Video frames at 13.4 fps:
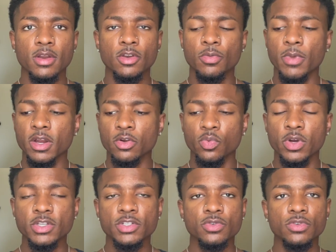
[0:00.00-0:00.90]
No matter
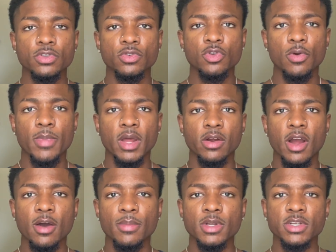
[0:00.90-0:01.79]
what you do, no matter
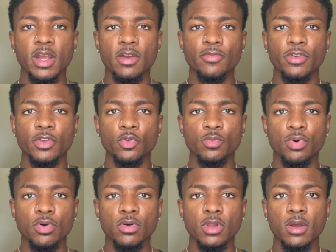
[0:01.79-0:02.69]
how much effort you
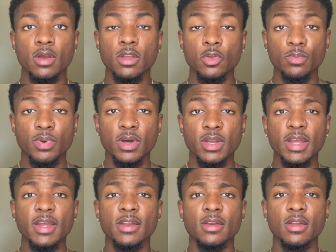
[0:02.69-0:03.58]
put
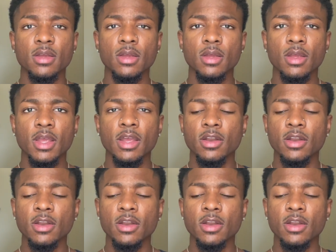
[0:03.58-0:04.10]
in,